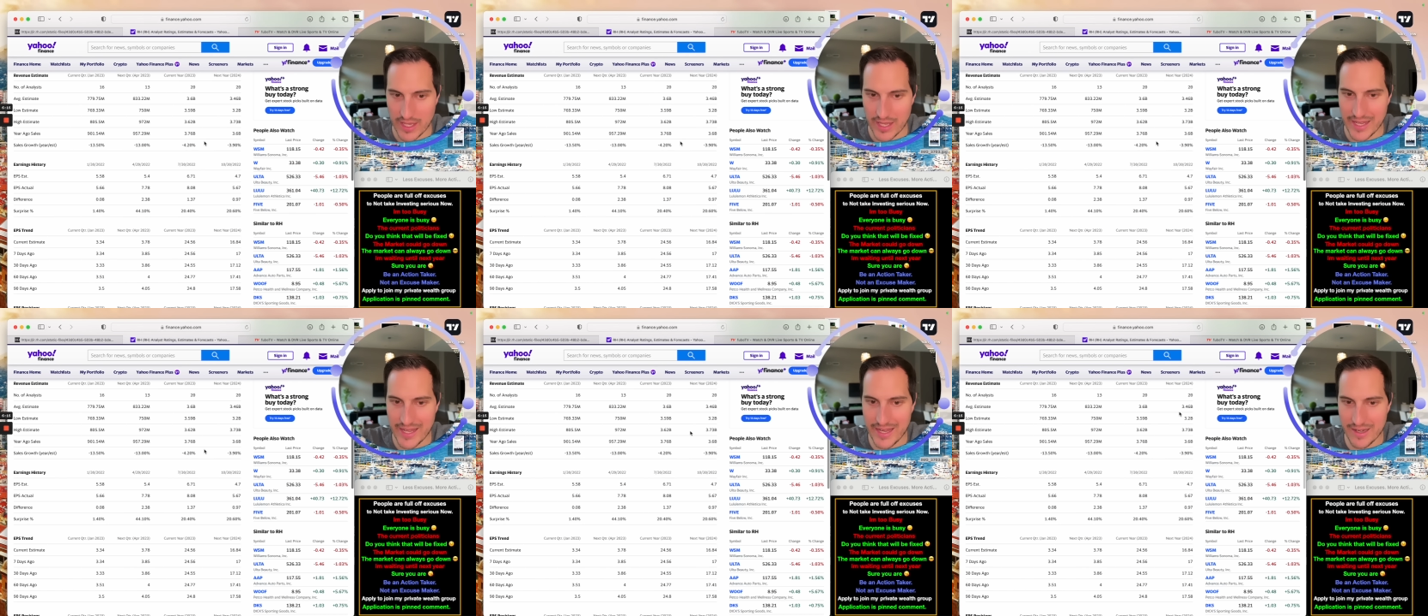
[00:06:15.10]

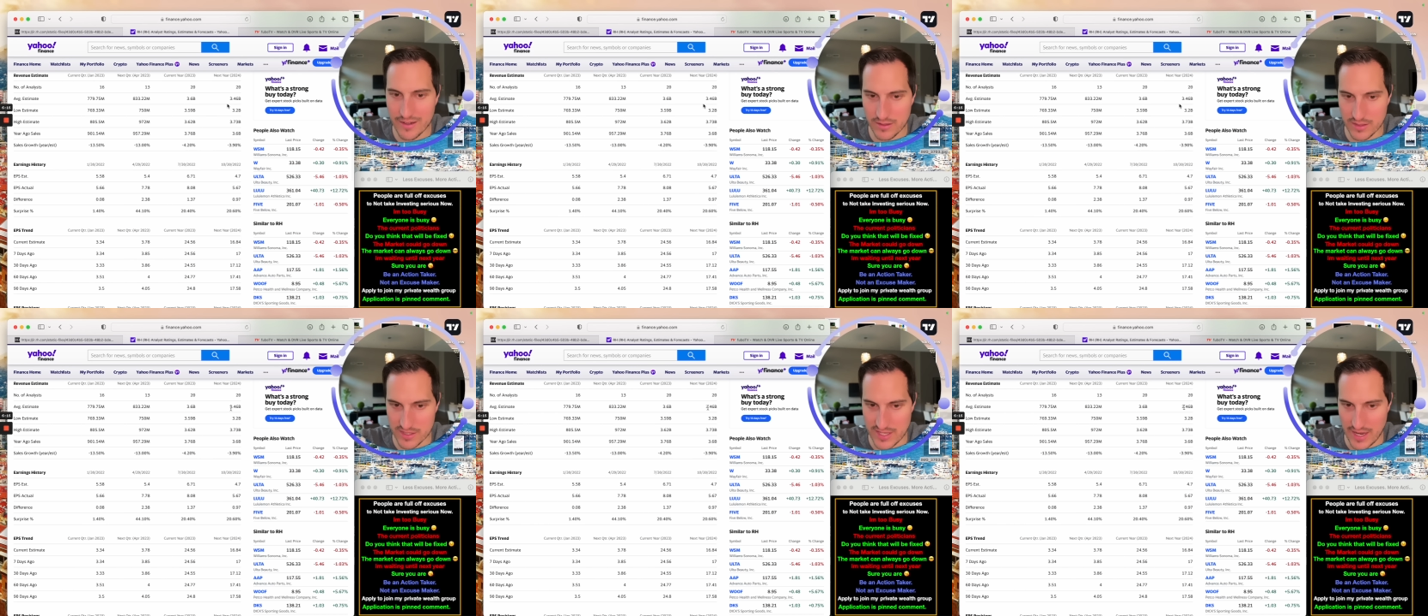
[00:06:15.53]

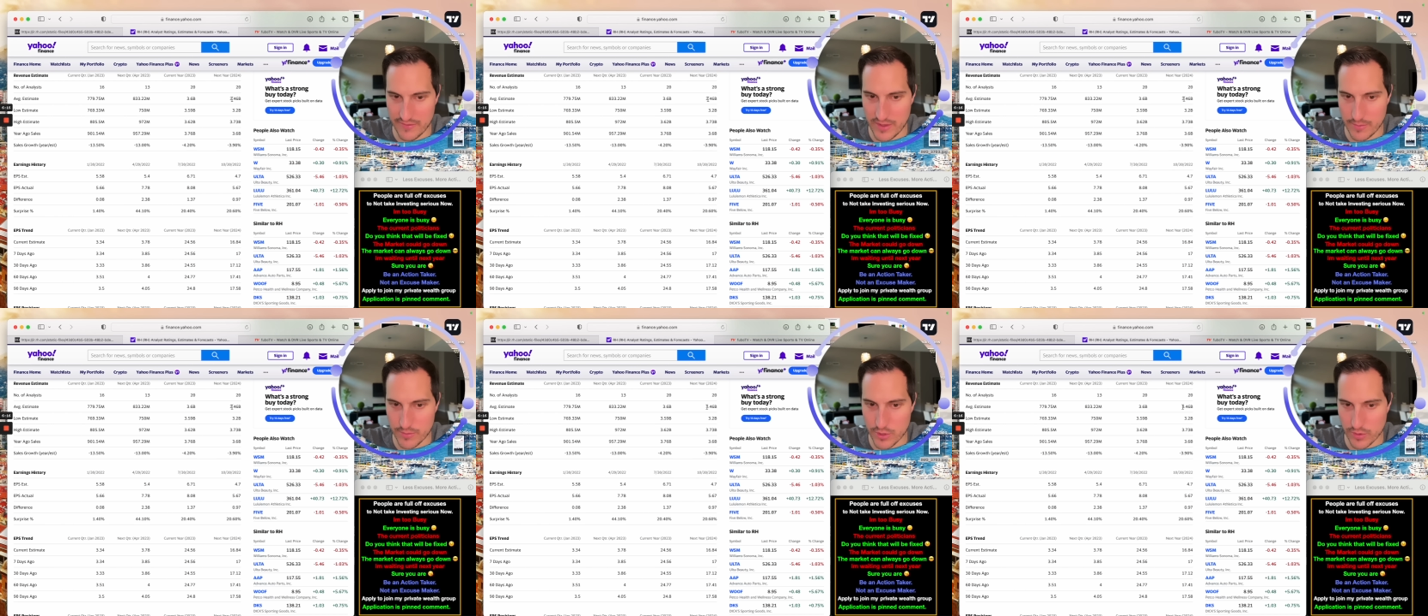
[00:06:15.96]
analysts had
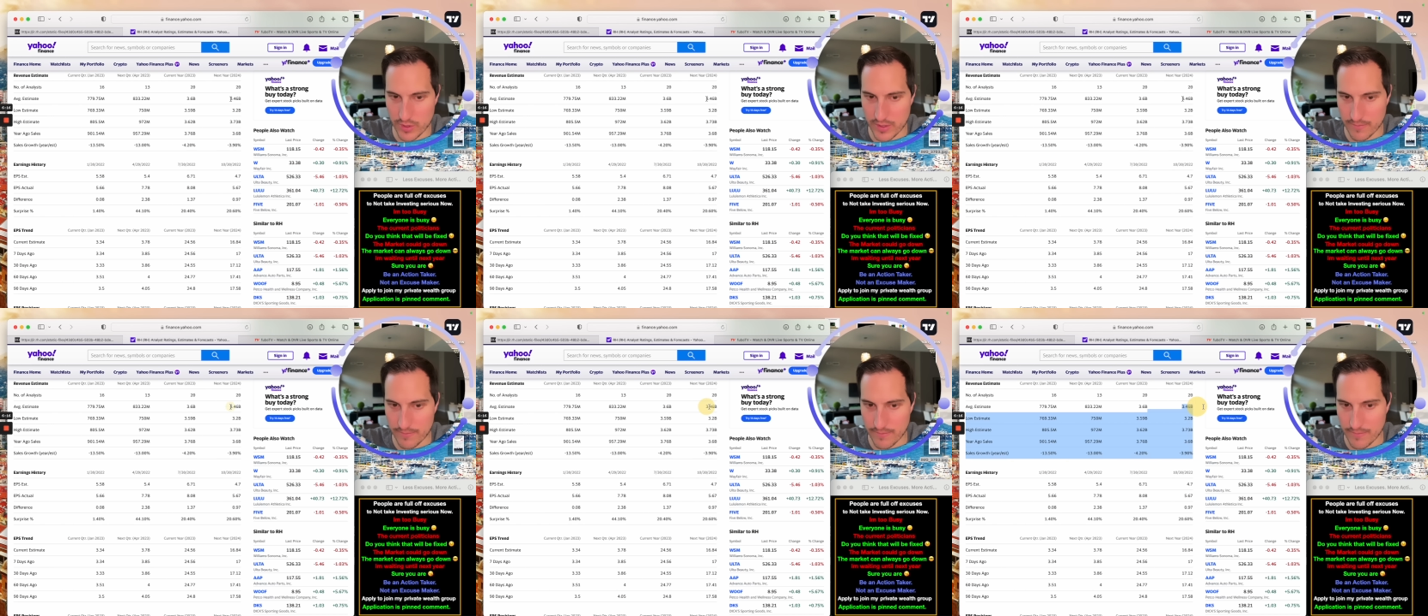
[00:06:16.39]
them doing
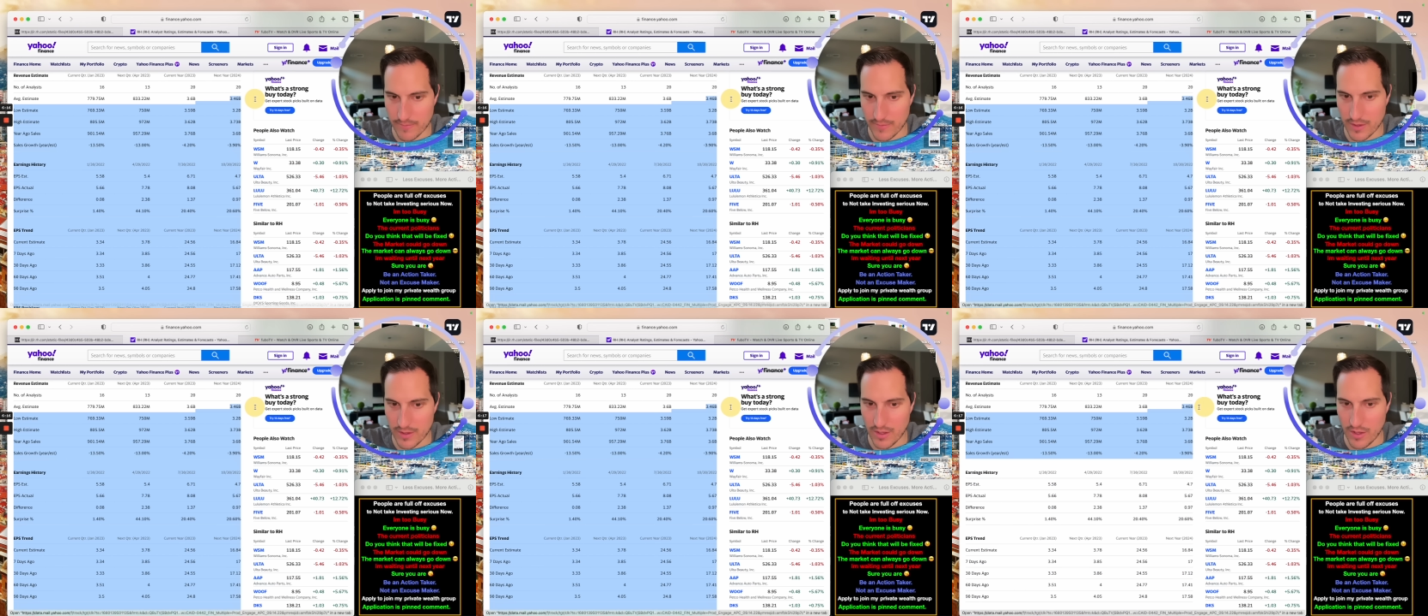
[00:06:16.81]

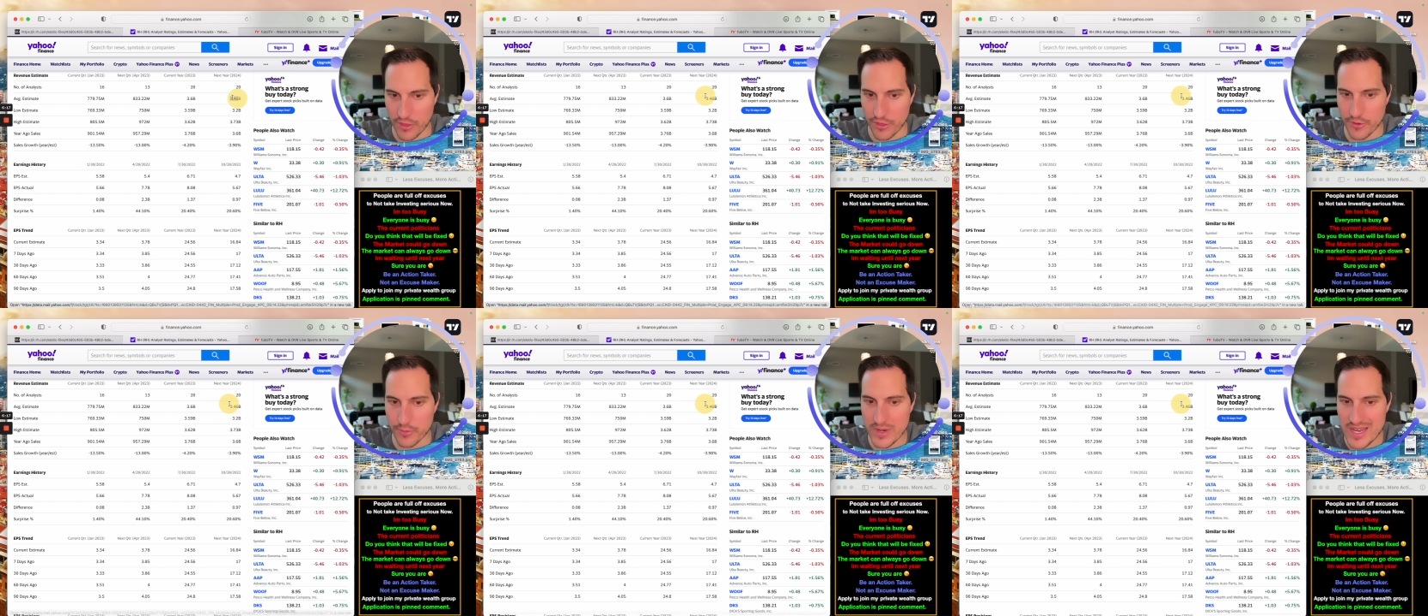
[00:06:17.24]

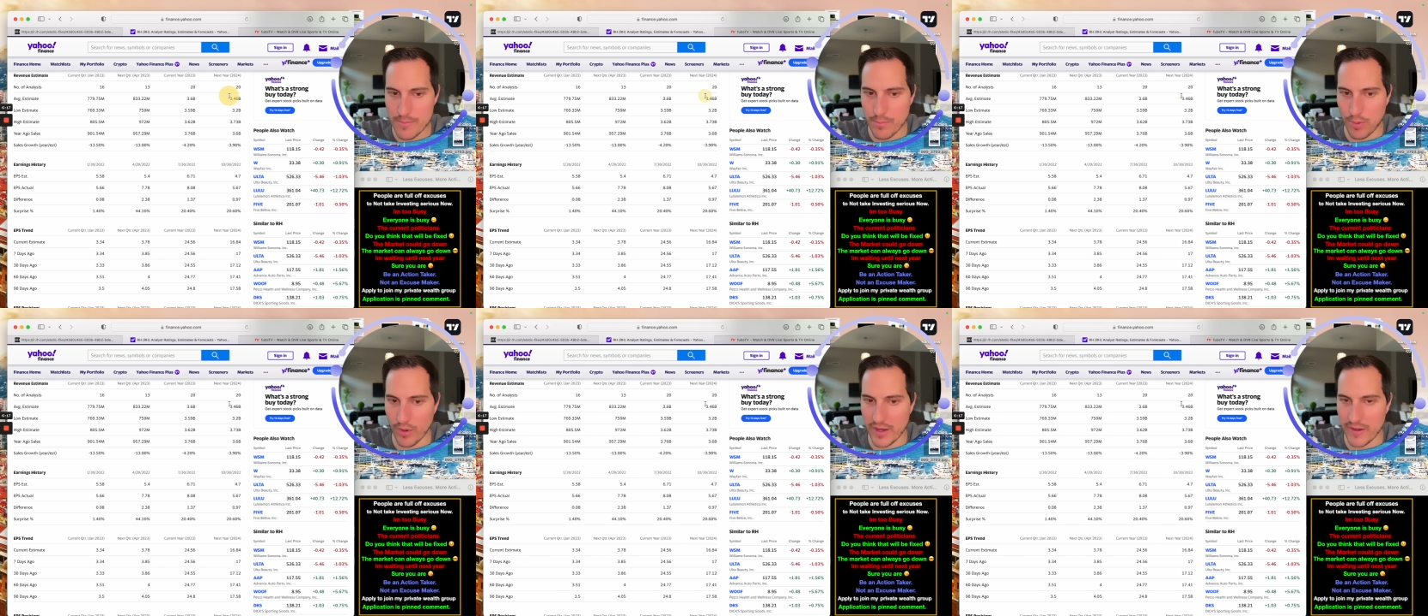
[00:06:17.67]

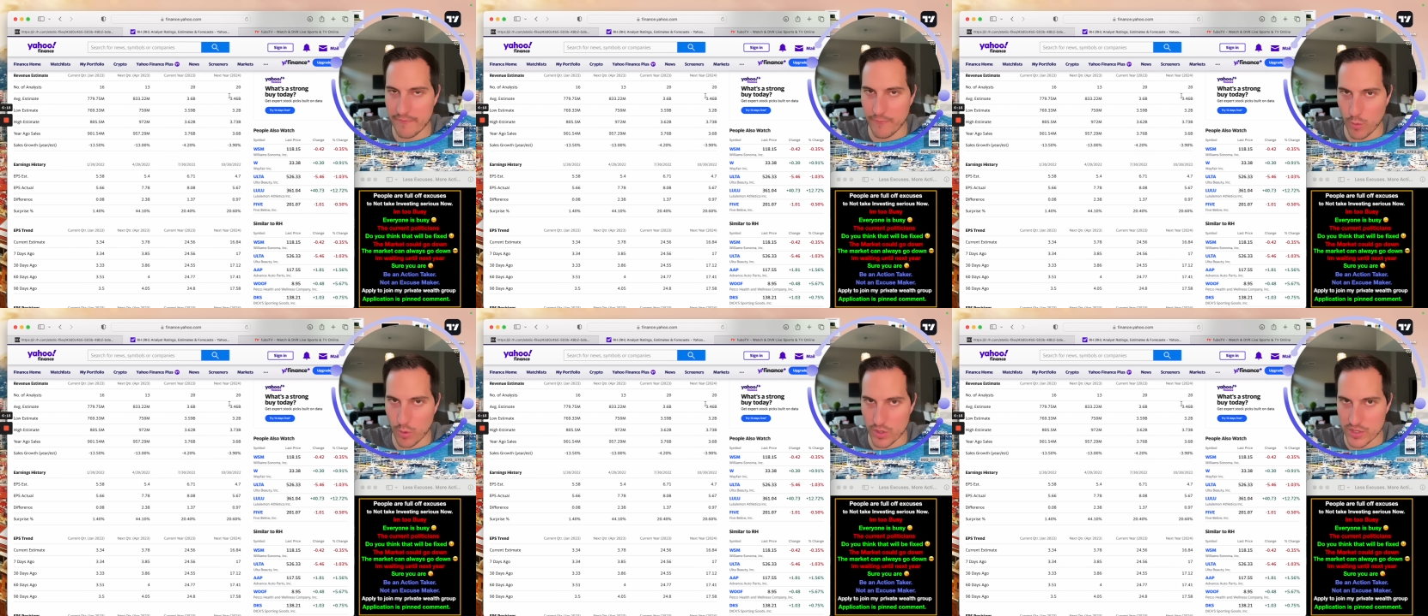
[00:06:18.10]

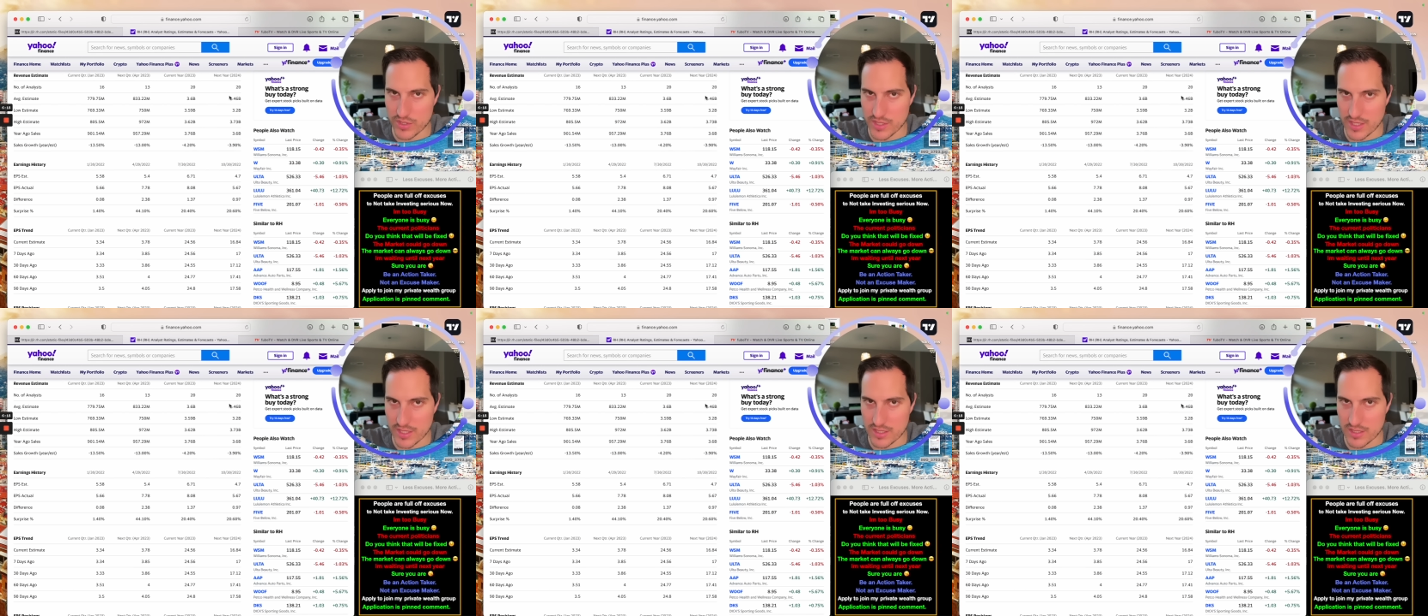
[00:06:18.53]

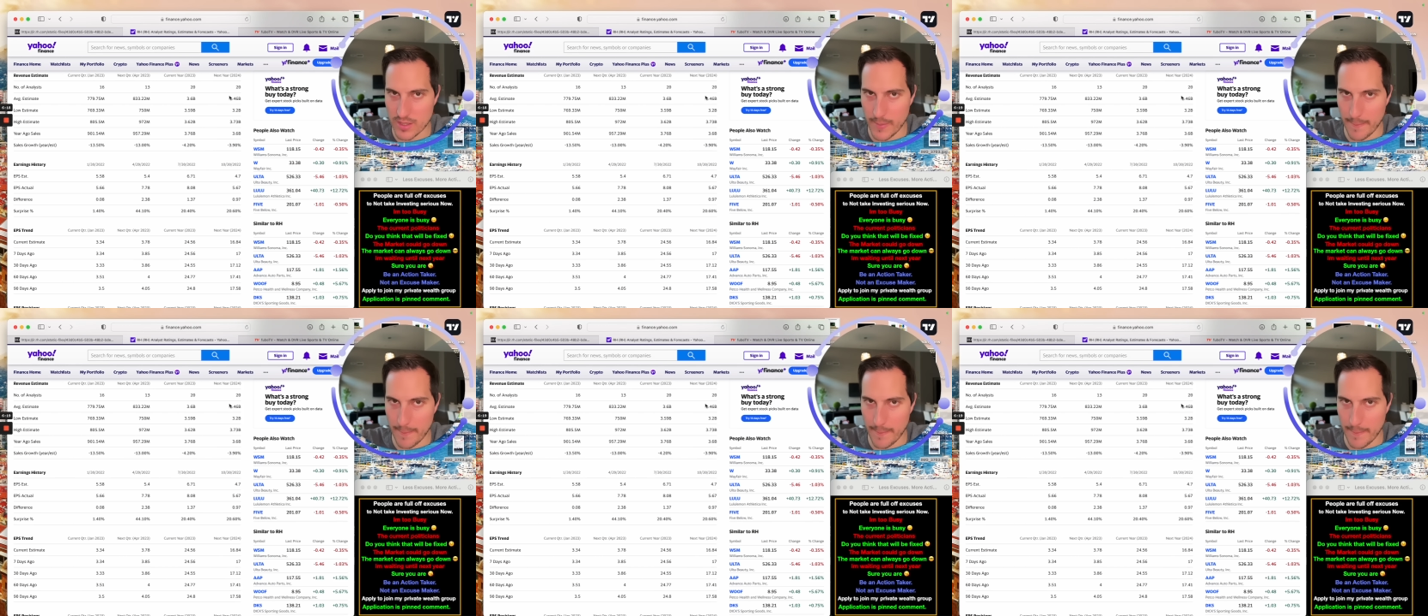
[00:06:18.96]
$3.46